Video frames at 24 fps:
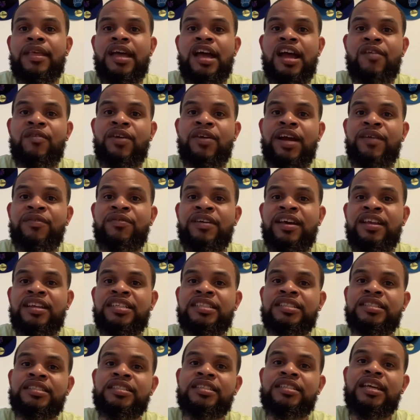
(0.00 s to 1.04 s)
All right,
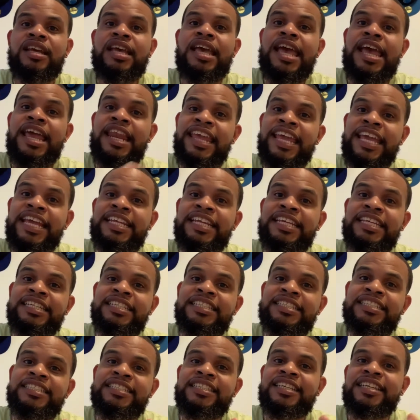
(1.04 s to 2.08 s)
fellas and
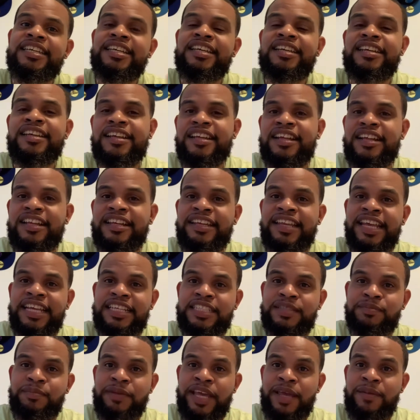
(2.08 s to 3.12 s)
ladies,
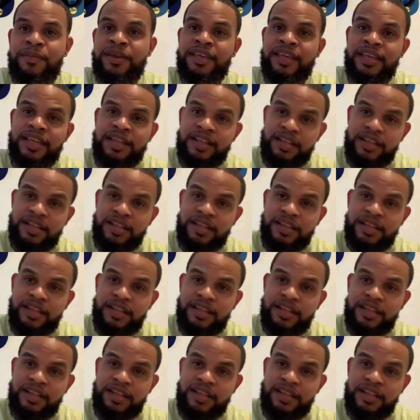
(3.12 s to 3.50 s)
Knicks, baby.